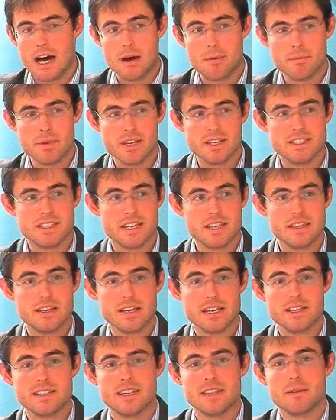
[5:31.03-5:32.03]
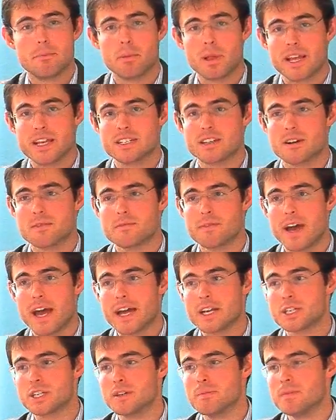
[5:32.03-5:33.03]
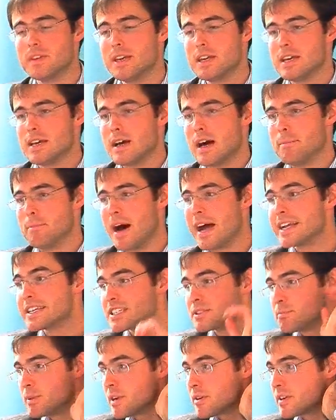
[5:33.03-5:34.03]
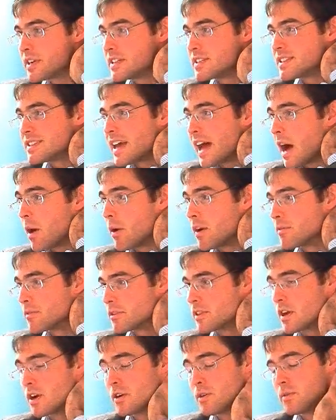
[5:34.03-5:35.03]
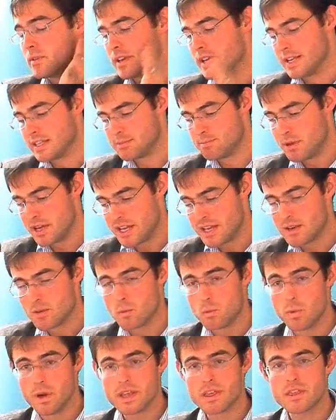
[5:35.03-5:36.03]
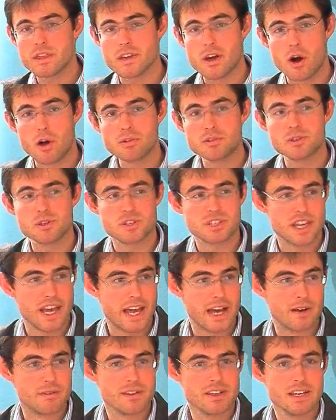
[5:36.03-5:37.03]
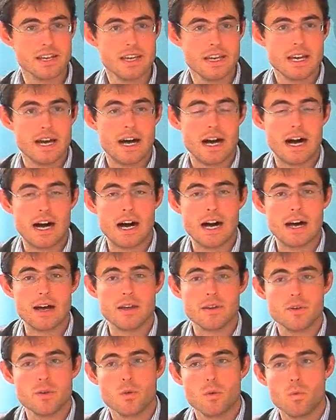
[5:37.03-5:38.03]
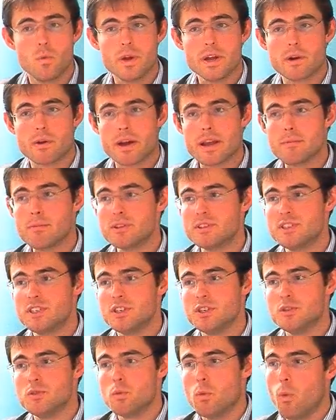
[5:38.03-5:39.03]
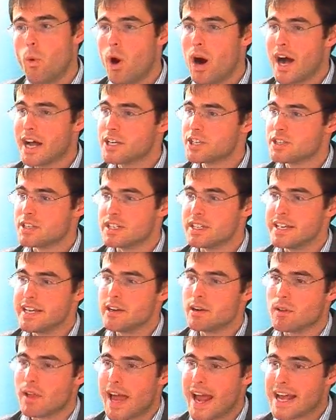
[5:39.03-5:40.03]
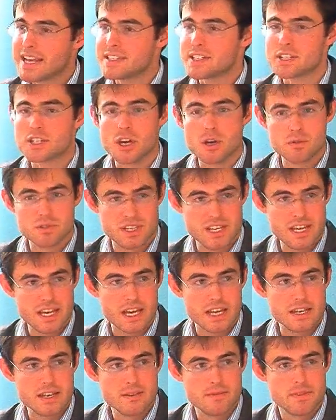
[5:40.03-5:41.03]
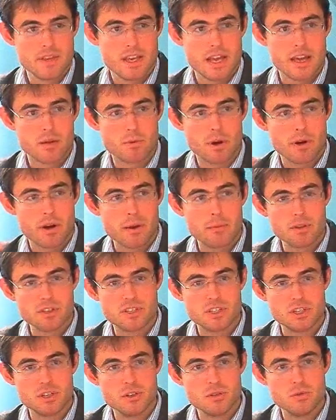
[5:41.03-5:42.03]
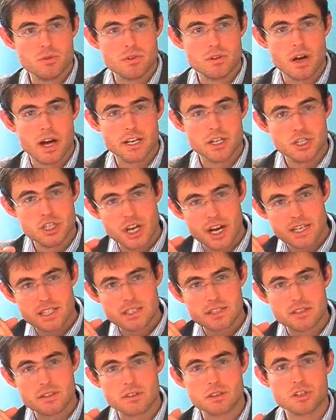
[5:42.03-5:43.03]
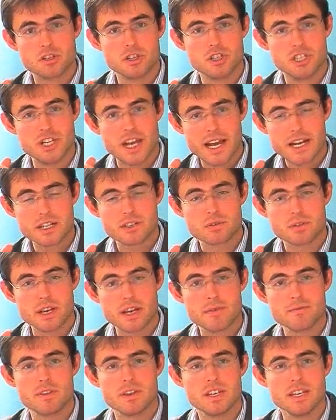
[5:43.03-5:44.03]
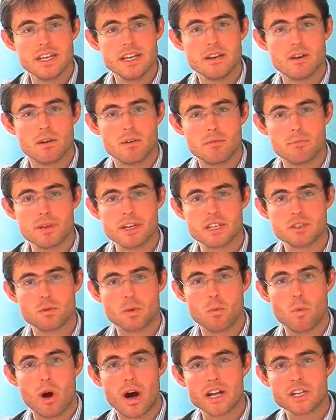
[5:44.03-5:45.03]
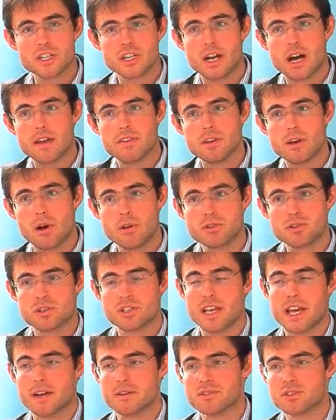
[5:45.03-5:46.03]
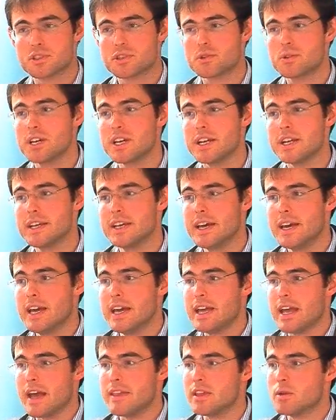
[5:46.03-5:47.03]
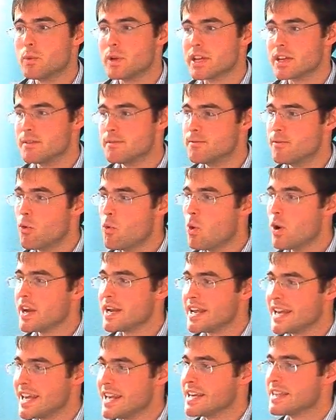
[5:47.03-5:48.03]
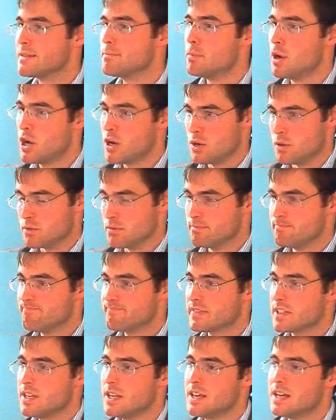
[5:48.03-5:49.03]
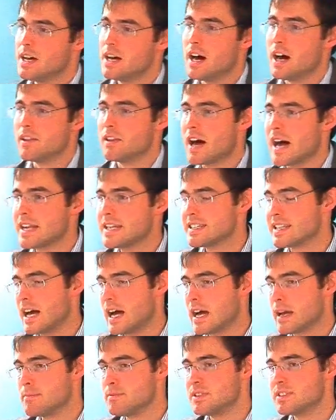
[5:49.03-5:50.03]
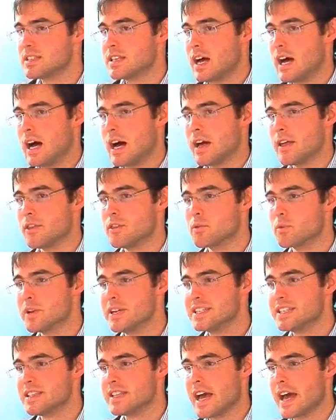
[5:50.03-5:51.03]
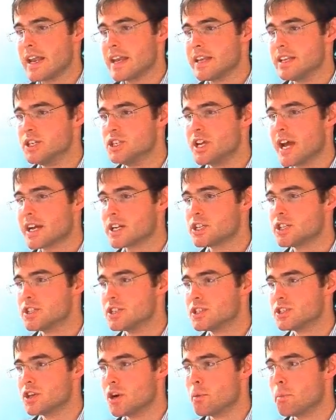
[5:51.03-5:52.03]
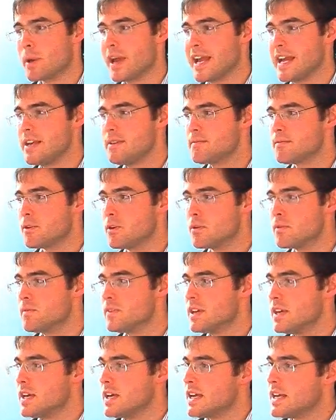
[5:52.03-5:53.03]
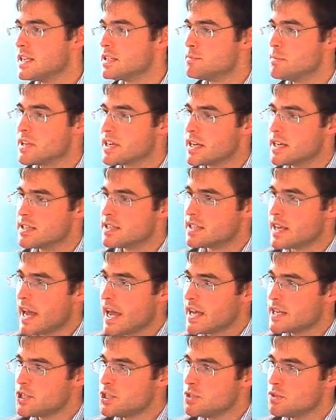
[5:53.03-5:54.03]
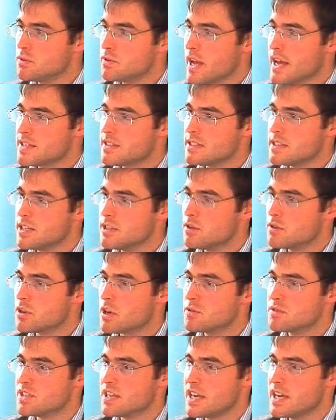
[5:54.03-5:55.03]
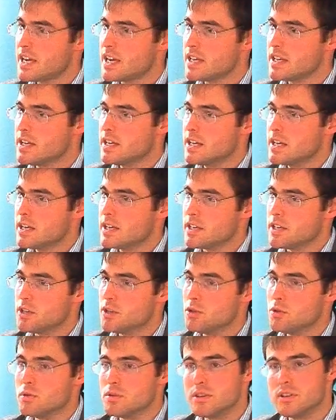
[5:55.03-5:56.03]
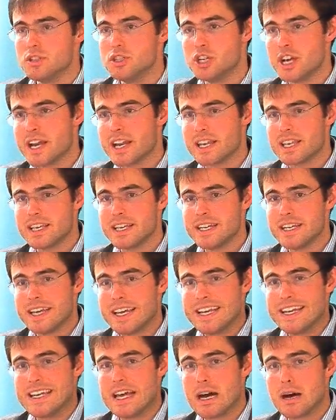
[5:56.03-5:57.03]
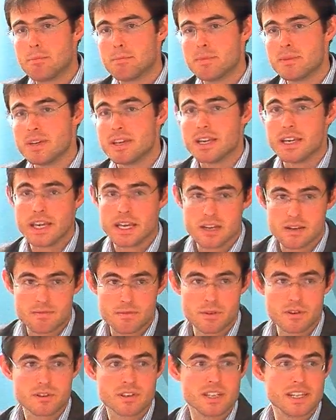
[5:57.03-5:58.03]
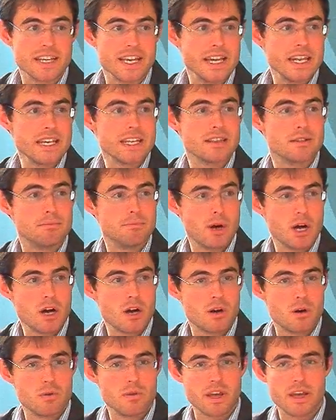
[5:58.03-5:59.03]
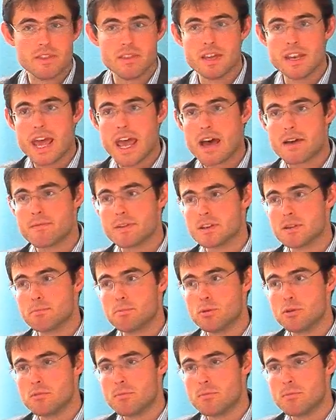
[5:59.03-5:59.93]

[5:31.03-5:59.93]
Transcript: is in the plantar fascia. My experience, however, though, has been with the ultrasound. We are able to watch the needle as it goes in, and we're able to adjust the trajectory of the needle because we watch it on the ultrasound screen, and then we can avoid hitting the bone. A lot of times, the reason that injection is so painful is because as the needle goes in, you gently end up inadvertently hitting the bone and then having to pull